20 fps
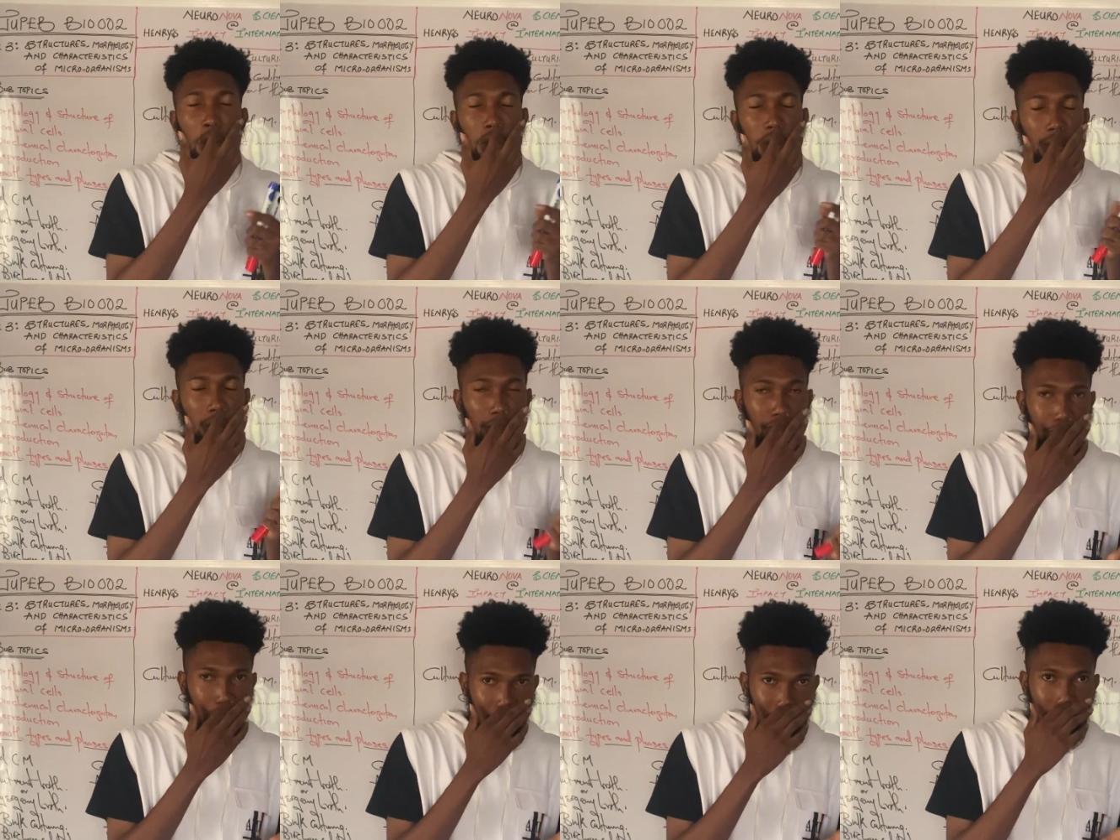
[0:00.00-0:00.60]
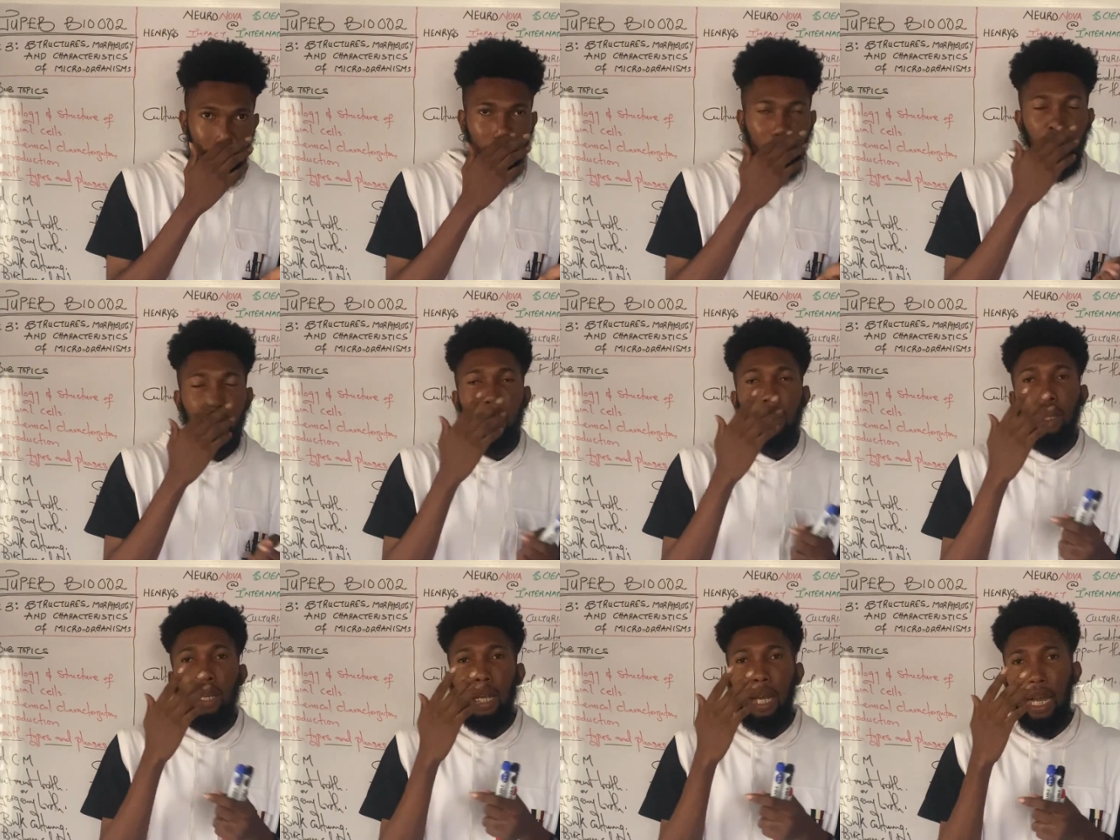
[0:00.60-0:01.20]
your bread
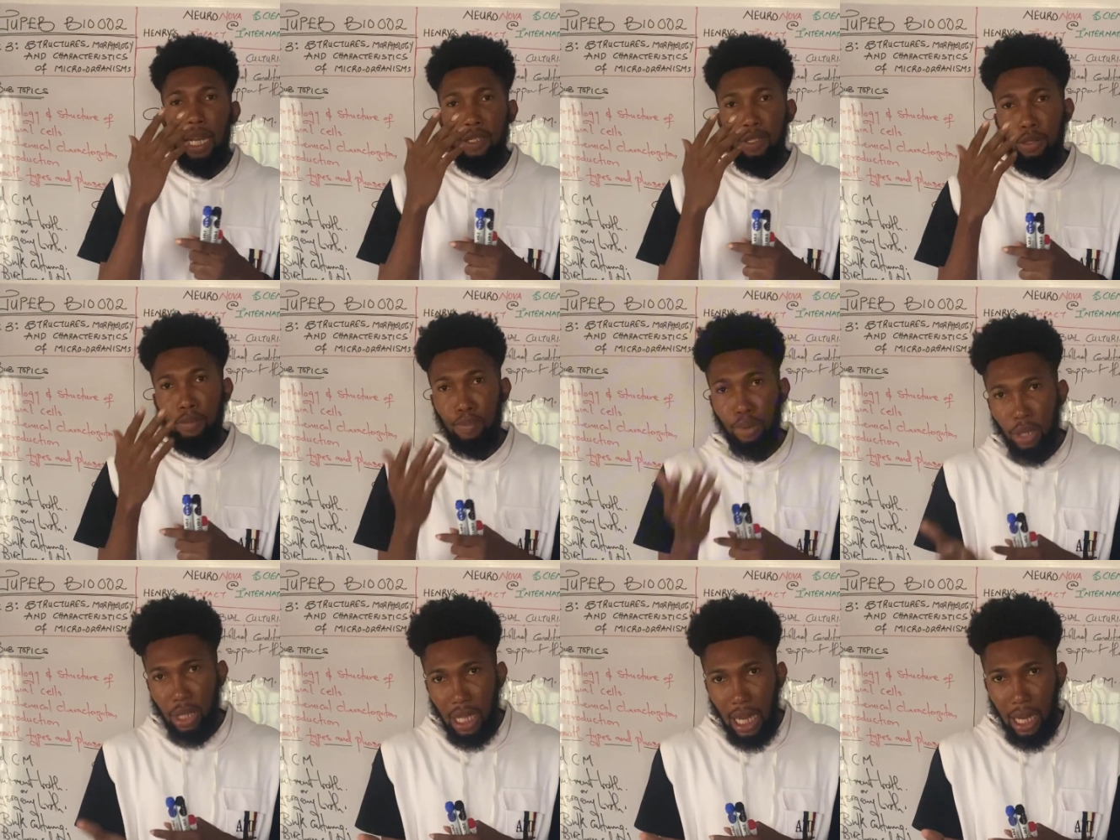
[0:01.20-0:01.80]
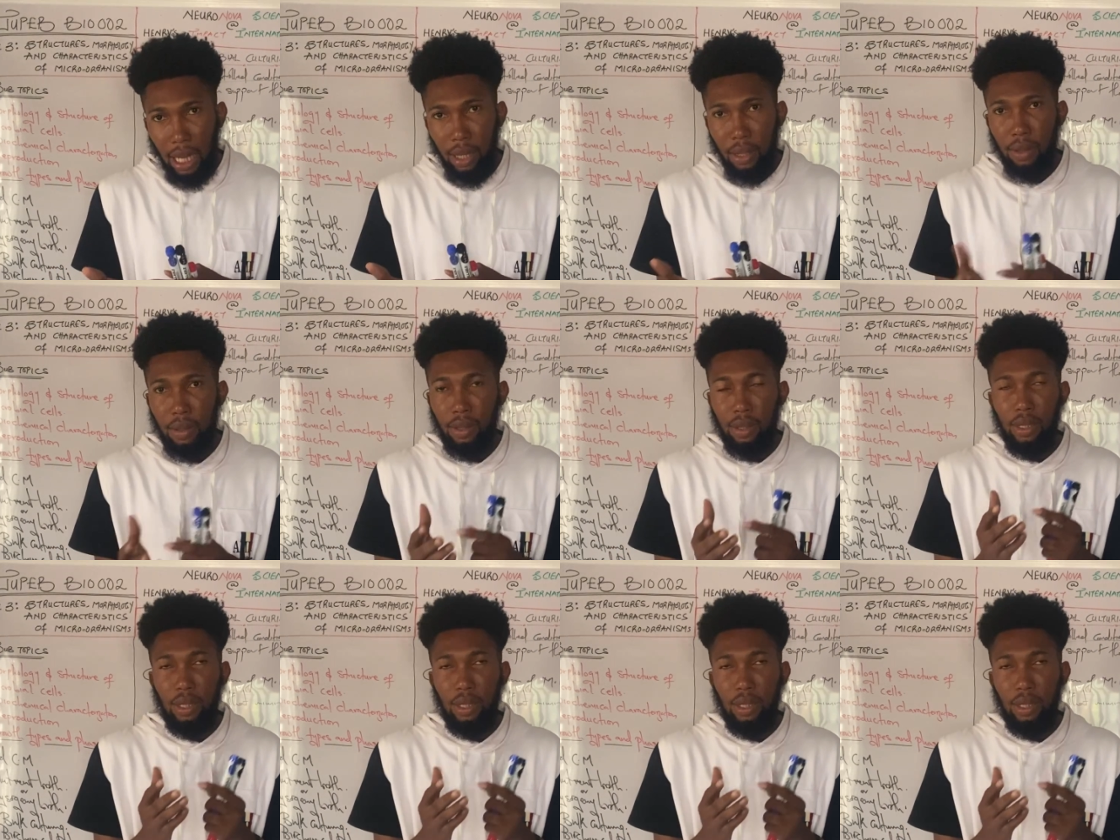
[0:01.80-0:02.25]
and your butter.